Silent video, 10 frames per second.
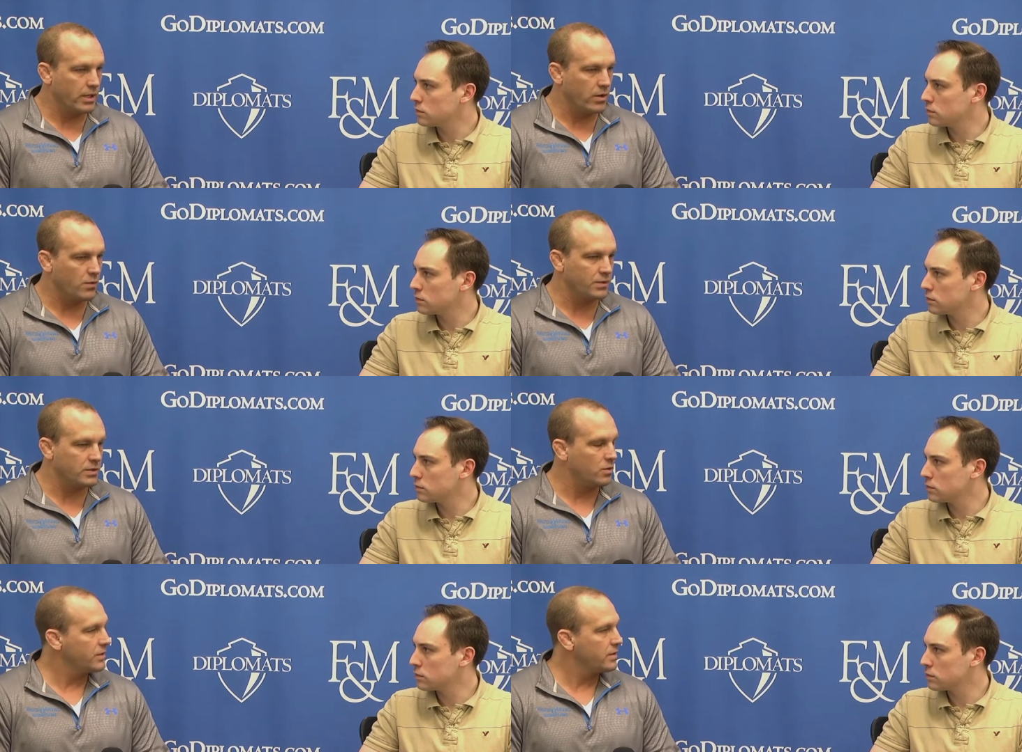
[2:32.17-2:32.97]
Speaker 1: carry over
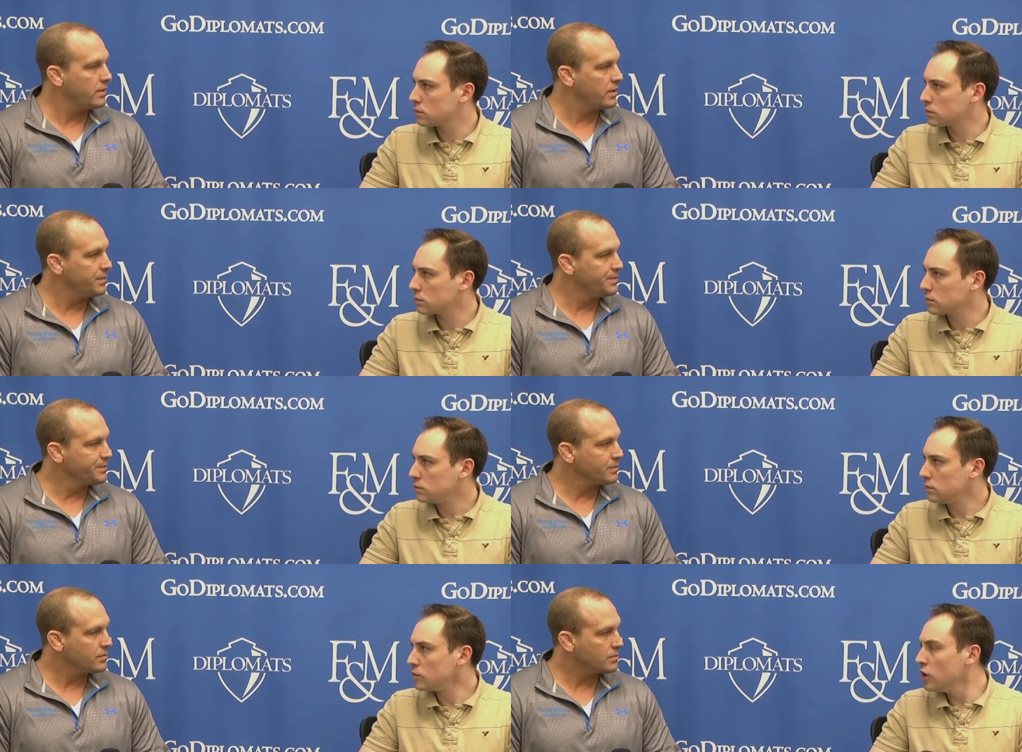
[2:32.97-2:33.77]
to the rest of the team.
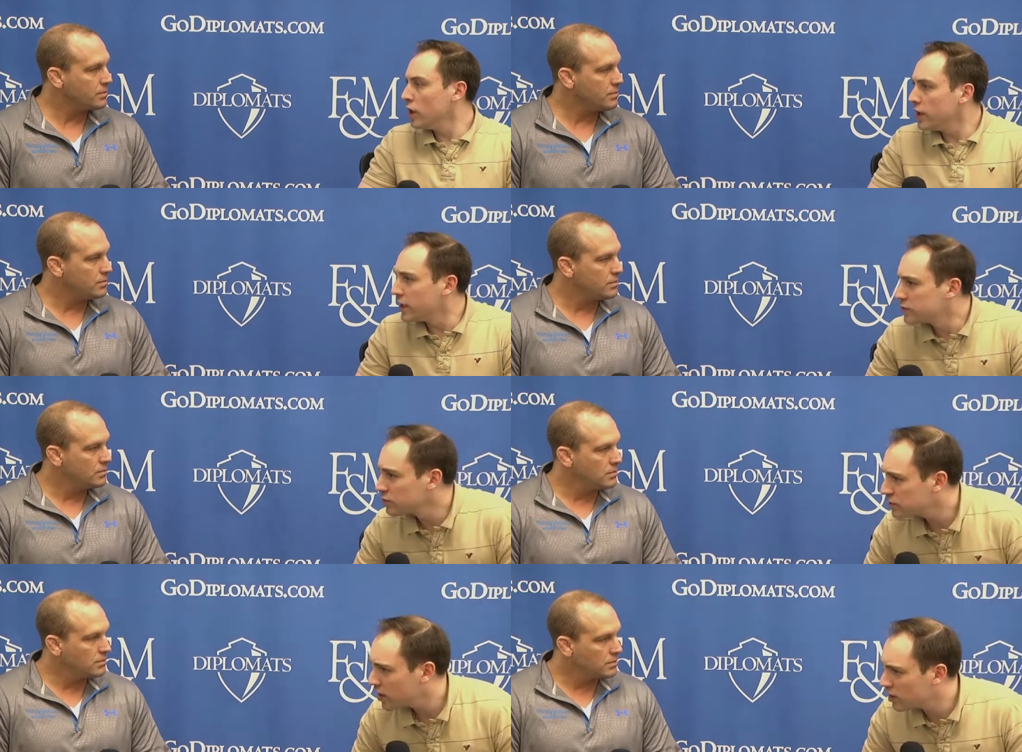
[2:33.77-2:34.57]
Speaker 2: Yeah, so
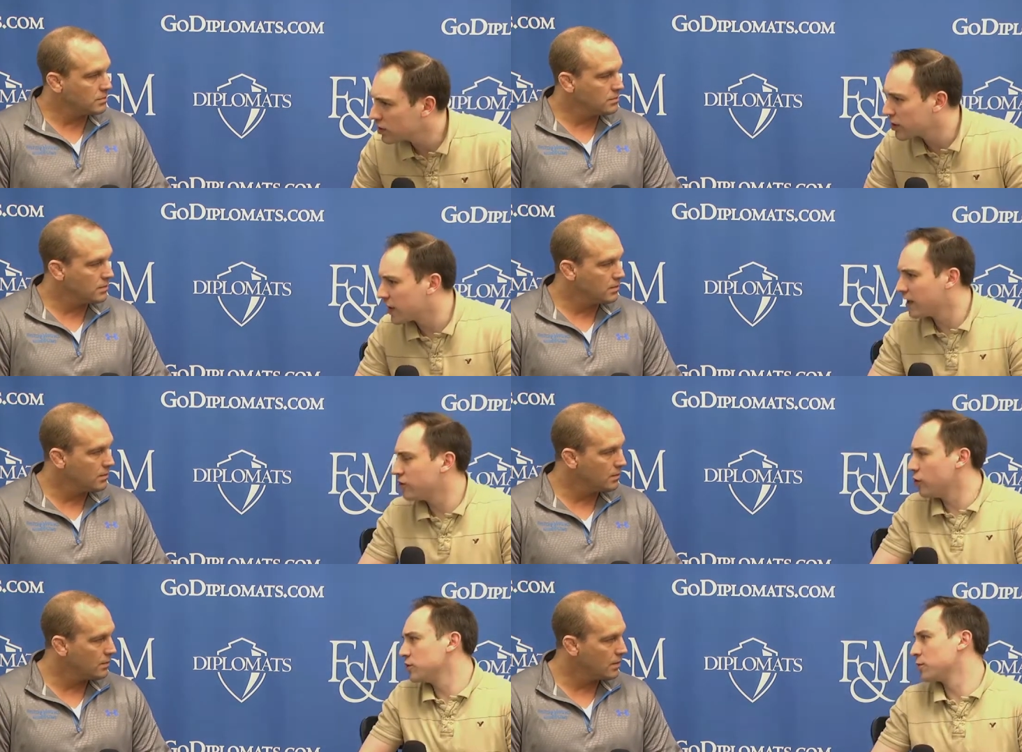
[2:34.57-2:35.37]
let's uh, look at
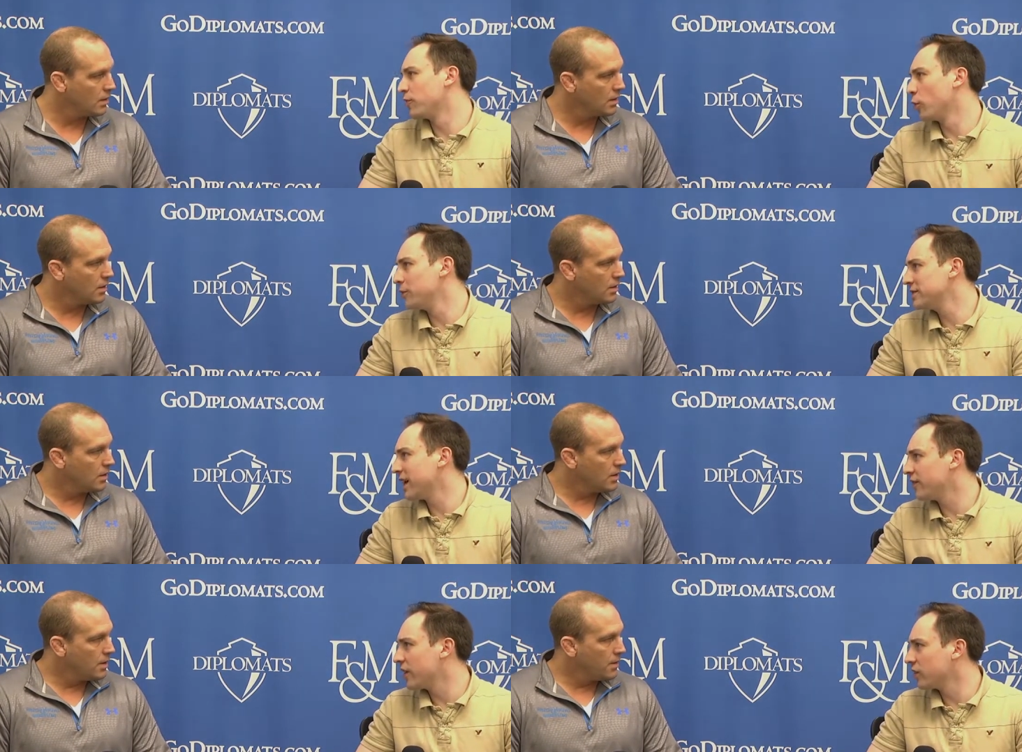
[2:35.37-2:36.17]
Antonio's performance
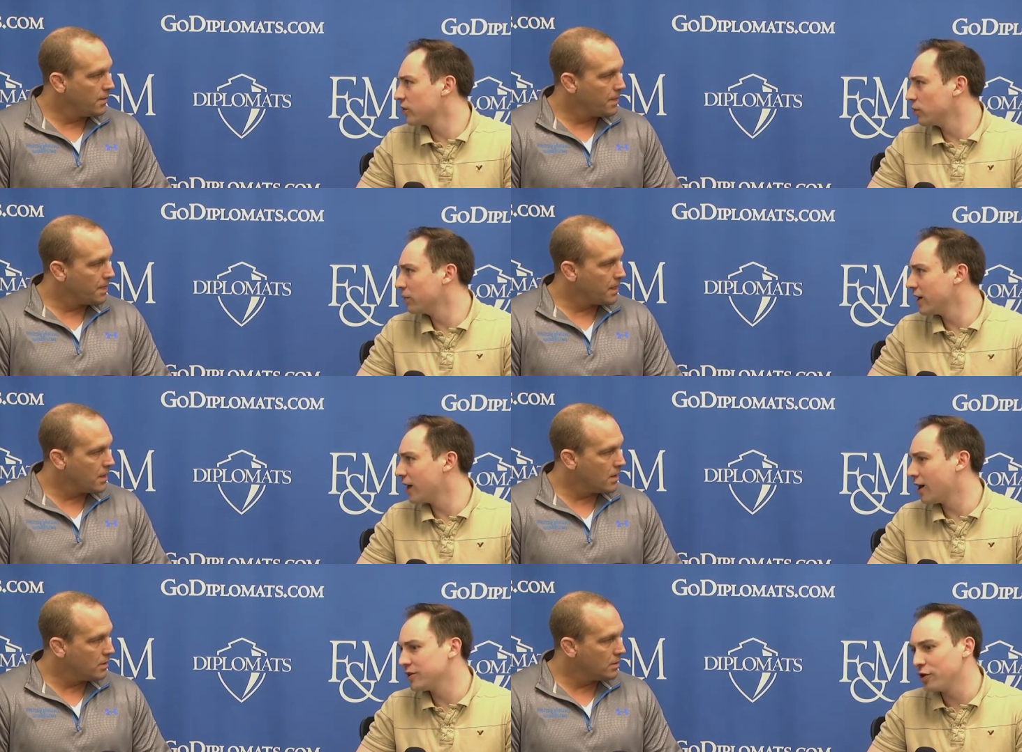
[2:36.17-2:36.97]
out there a little bit.
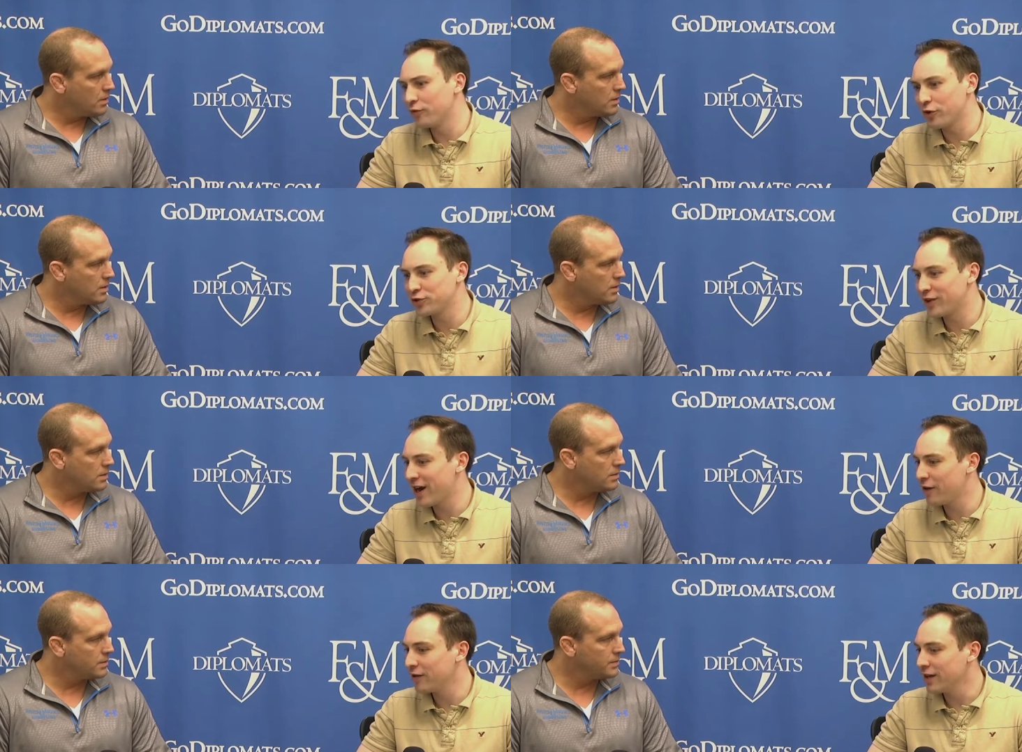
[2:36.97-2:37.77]
Uh, you know, first
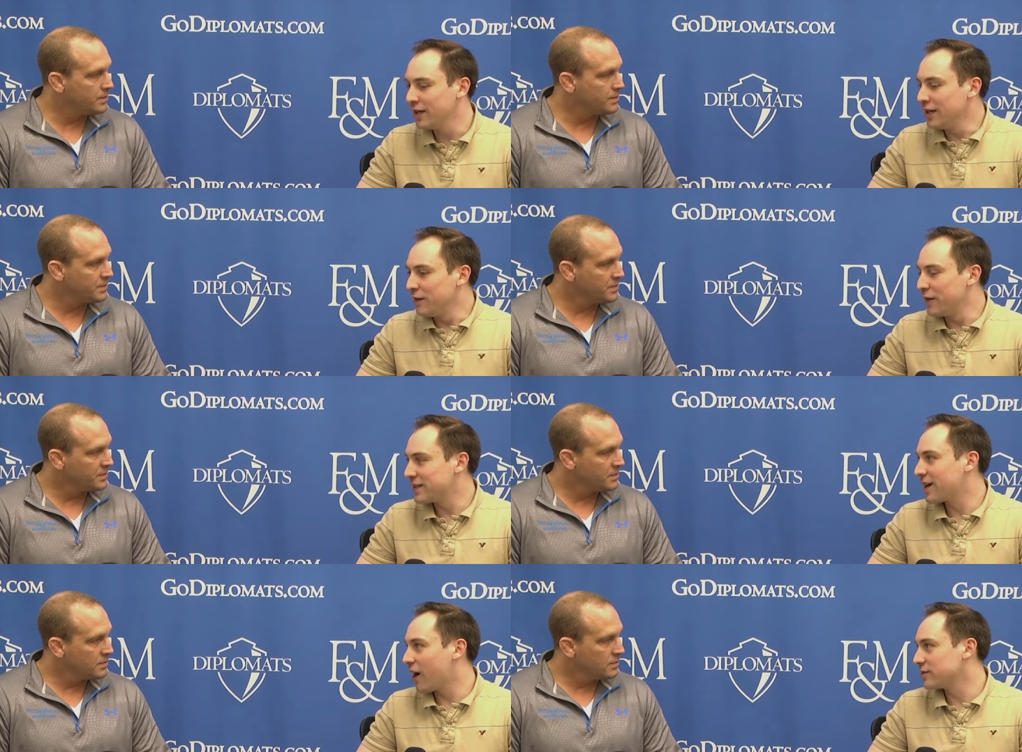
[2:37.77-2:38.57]
round,
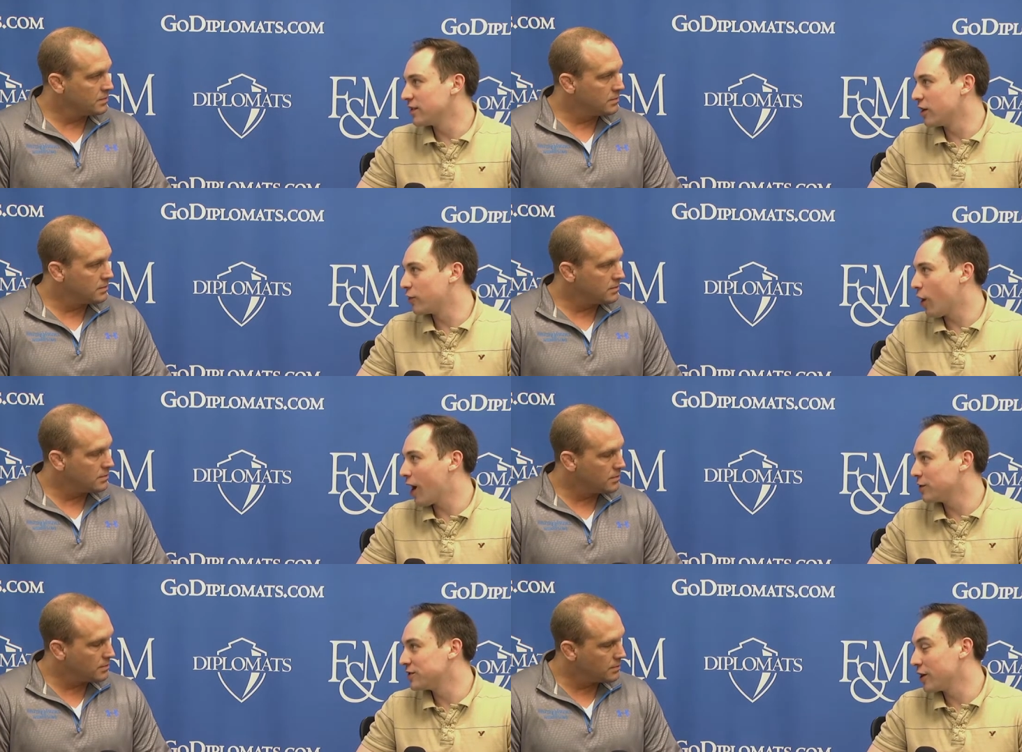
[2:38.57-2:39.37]
faced Kyle Snyder for
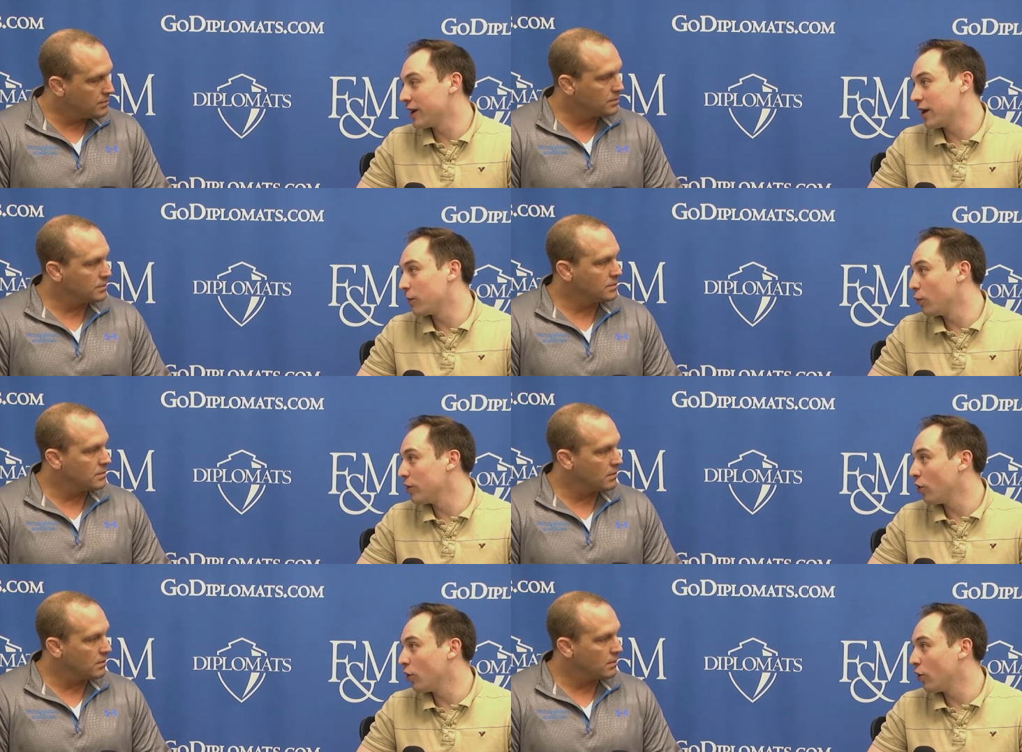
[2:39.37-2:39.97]
Ohio State, ended up winning